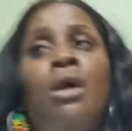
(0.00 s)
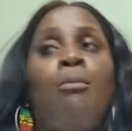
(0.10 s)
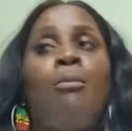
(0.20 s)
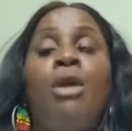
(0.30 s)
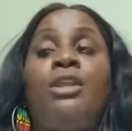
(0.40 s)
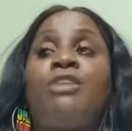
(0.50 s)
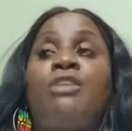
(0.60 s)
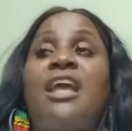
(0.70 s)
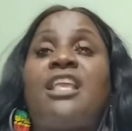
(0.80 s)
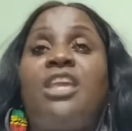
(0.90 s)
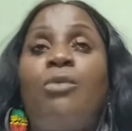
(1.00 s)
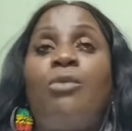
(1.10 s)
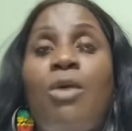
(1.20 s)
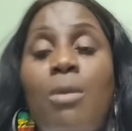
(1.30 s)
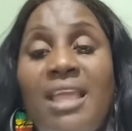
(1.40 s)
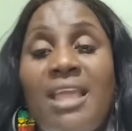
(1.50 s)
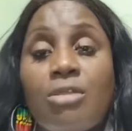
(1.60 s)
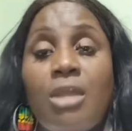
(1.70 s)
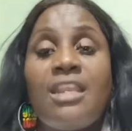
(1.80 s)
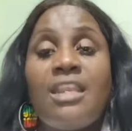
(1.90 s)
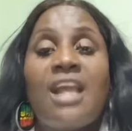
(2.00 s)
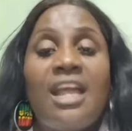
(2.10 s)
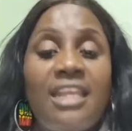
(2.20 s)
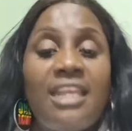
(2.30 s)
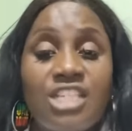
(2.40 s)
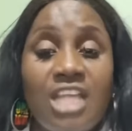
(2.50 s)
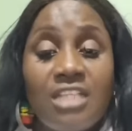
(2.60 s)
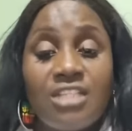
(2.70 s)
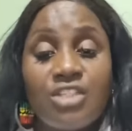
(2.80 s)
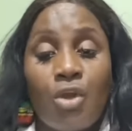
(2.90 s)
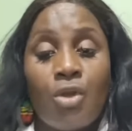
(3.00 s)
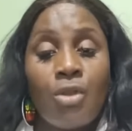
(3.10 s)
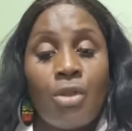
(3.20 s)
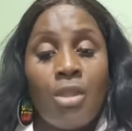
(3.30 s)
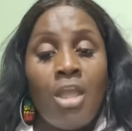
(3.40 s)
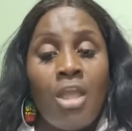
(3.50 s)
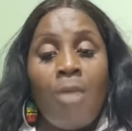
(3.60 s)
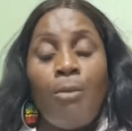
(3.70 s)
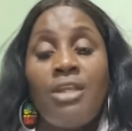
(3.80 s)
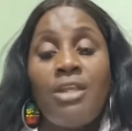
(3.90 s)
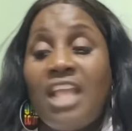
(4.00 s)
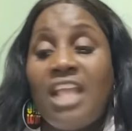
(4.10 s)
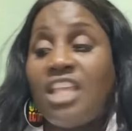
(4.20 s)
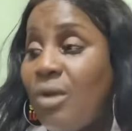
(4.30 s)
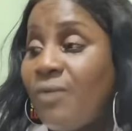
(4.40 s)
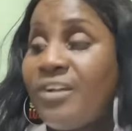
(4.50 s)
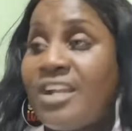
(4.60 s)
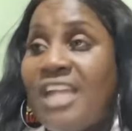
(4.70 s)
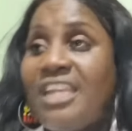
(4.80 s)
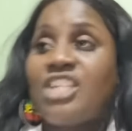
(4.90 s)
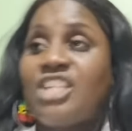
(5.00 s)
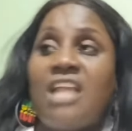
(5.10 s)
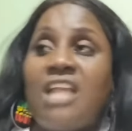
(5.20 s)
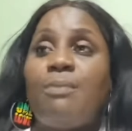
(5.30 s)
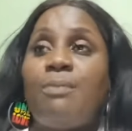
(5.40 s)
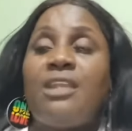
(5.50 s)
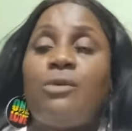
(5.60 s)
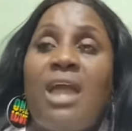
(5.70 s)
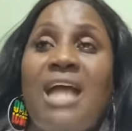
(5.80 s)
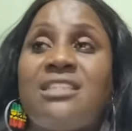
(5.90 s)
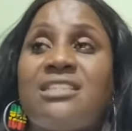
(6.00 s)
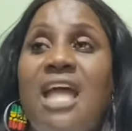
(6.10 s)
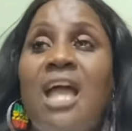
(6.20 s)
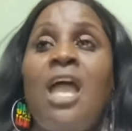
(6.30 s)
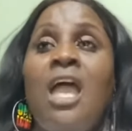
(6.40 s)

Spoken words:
Money does a give away over your son in a connection. So money a give away for connection. Somebody will answer.